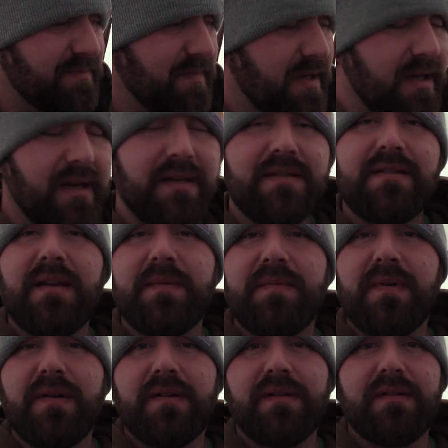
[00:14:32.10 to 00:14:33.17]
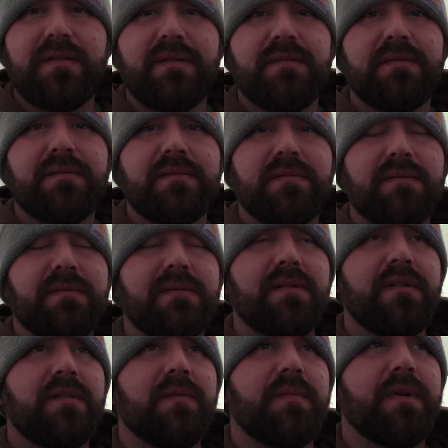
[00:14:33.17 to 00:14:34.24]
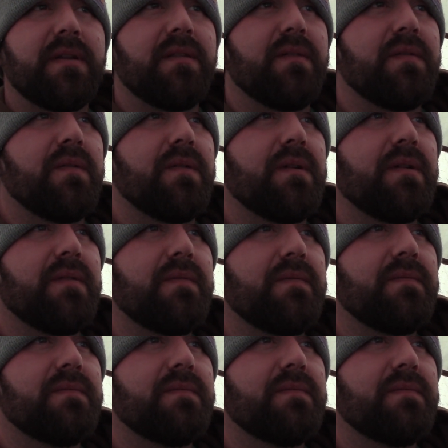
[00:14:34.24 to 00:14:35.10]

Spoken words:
man, I slept hard. Oh my lord.